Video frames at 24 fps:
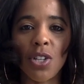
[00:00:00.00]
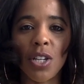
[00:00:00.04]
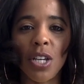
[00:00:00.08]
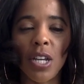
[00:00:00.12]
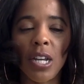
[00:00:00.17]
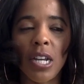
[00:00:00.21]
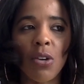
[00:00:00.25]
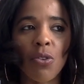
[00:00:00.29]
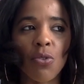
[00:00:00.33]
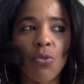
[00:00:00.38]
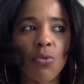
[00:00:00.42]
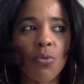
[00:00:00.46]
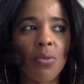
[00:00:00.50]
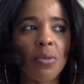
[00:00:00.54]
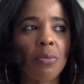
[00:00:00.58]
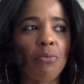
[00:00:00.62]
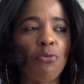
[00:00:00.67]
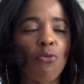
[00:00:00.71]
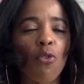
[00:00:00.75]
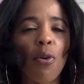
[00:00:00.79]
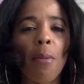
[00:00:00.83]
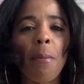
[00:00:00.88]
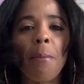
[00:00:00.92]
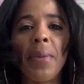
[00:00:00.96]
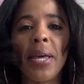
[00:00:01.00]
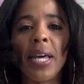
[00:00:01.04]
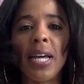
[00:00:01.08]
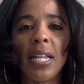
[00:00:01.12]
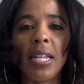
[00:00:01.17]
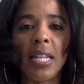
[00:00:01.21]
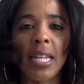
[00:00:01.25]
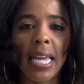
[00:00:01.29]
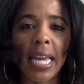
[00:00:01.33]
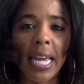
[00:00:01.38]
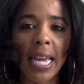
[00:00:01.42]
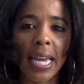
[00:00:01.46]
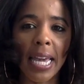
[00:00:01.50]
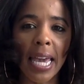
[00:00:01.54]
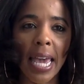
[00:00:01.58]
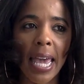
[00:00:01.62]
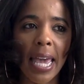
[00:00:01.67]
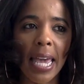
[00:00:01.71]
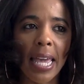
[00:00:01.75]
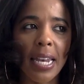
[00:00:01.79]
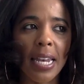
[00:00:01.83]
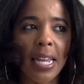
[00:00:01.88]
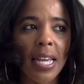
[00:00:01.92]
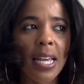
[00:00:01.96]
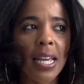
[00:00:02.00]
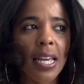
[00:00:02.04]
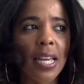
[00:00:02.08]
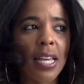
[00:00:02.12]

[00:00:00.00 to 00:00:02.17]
you know, rebelling and,